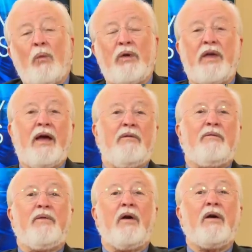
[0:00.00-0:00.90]
with a
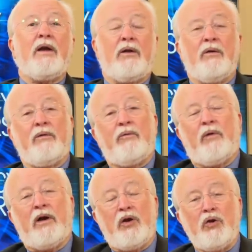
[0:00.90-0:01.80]
very good
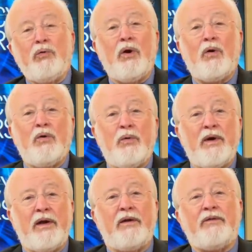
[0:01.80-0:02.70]
friend. You know who
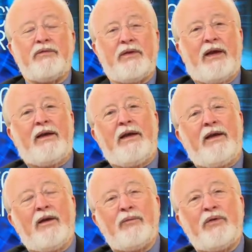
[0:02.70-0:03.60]
he is, and he
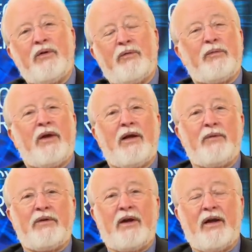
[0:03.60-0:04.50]
comes here from time
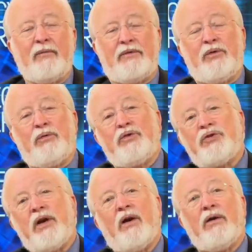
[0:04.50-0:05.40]
to time to
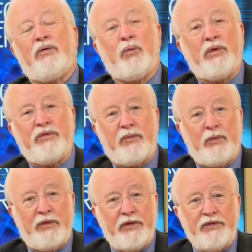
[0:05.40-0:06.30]
share his wisdom
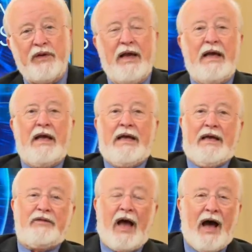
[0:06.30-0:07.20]
with us.
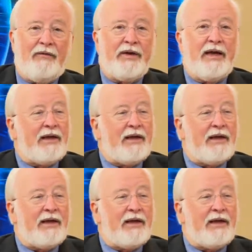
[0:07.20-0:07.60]
It's Avi